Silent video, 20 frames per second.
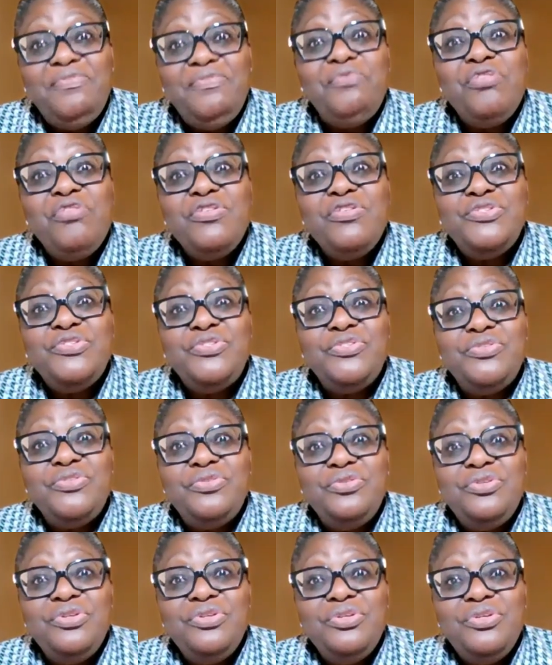for us
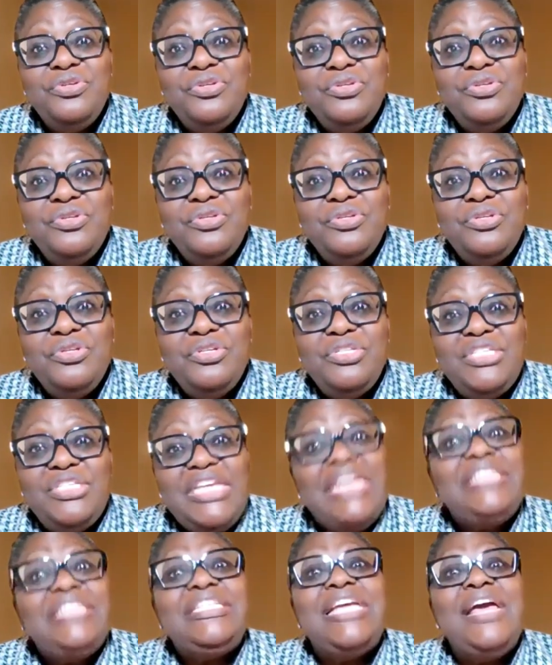to
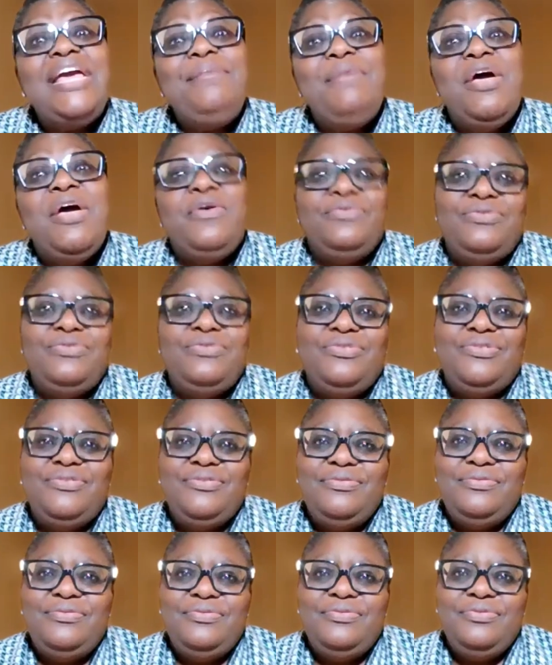take time out
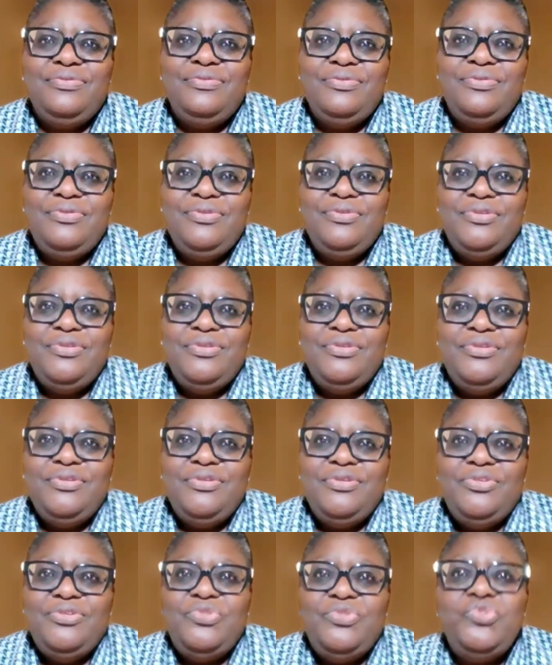
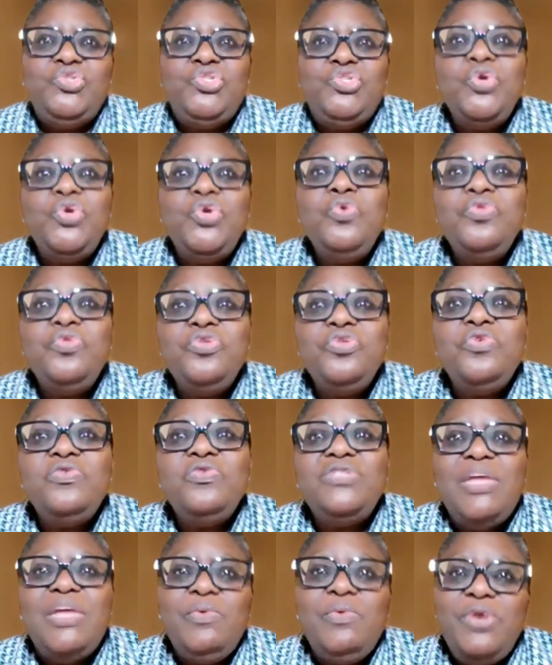to show
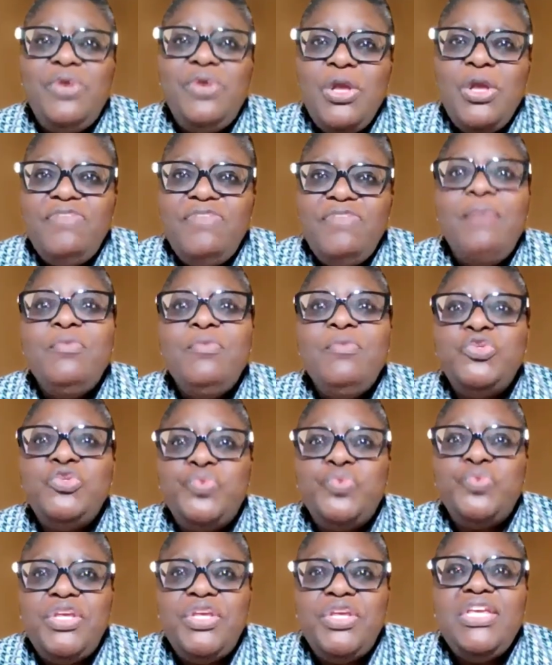those that we love how
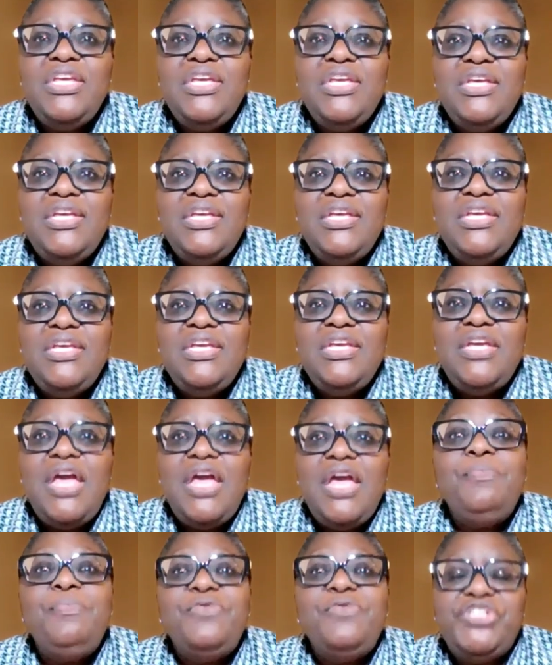much we
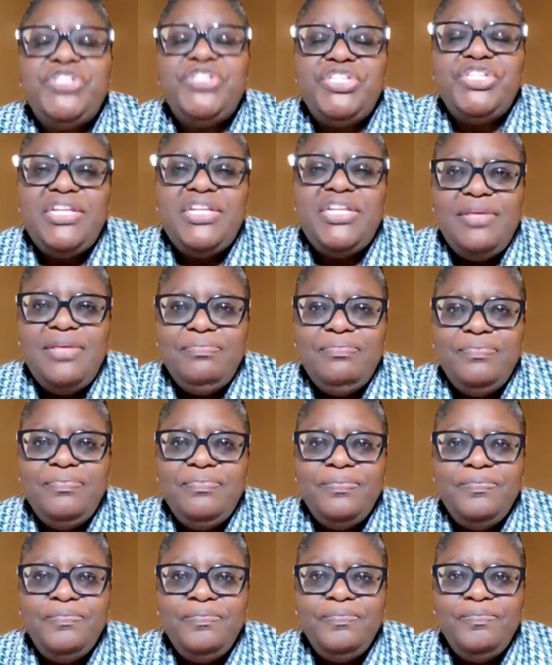appreciate them,
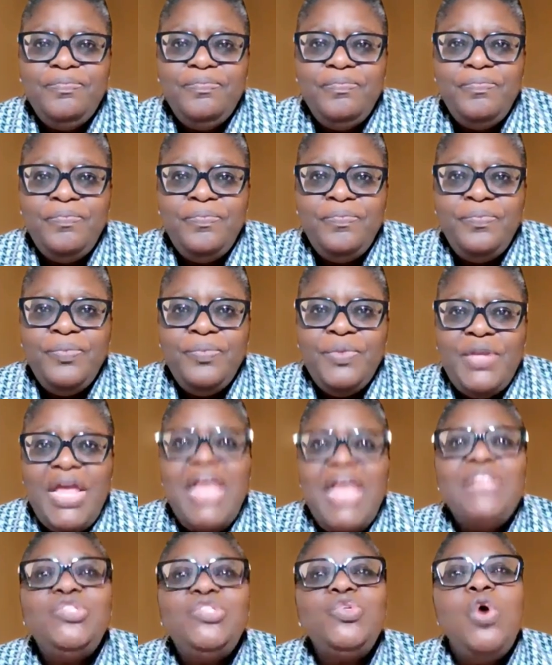
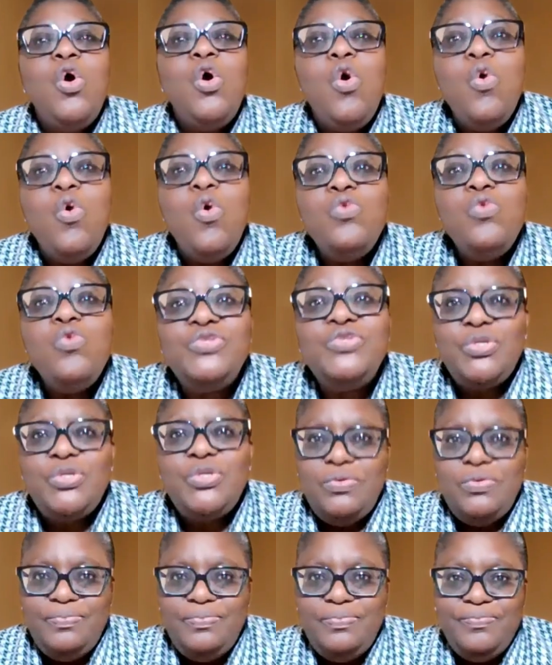and
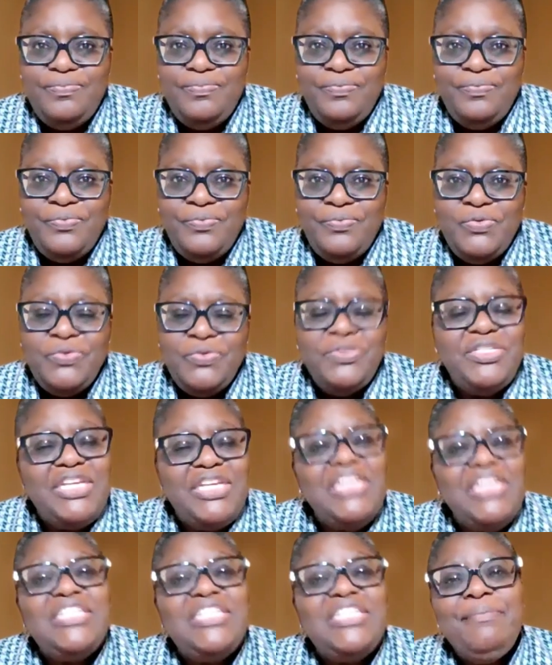also to
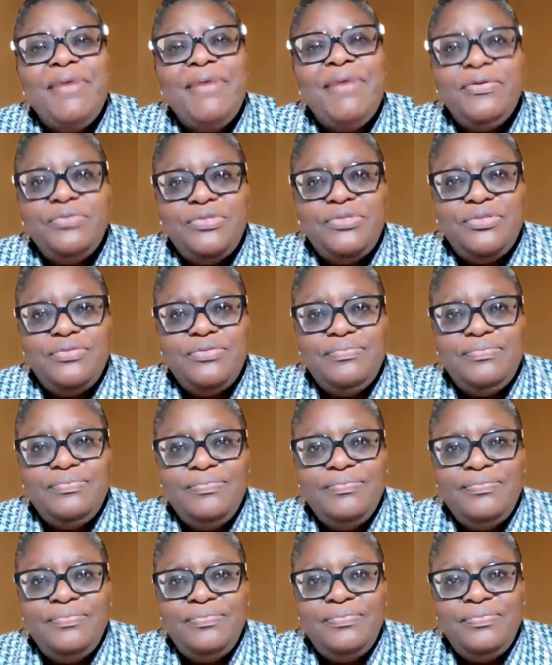take time out
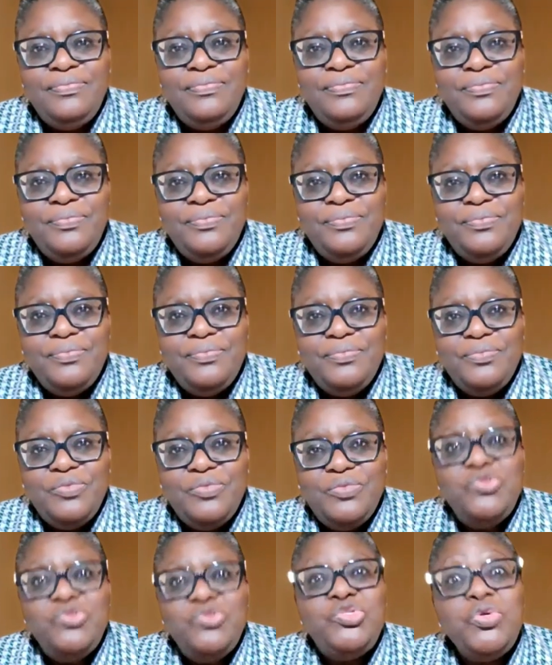
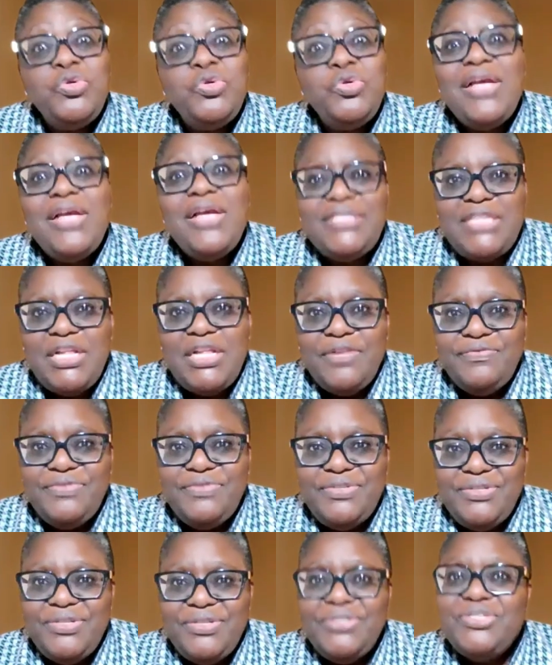to show
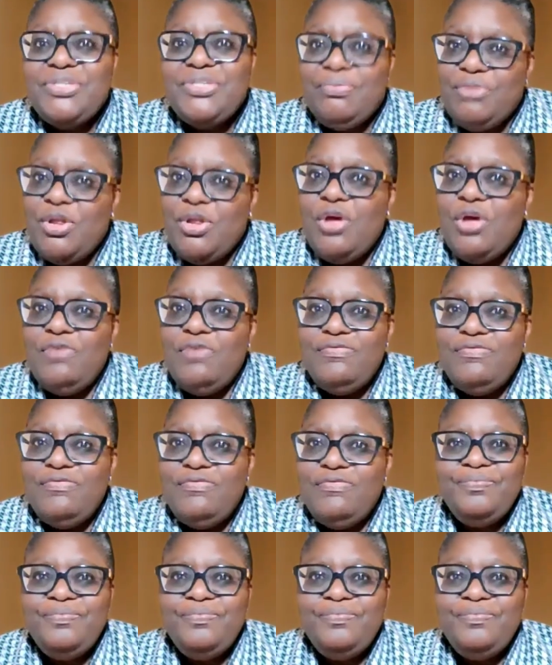ourselves some love.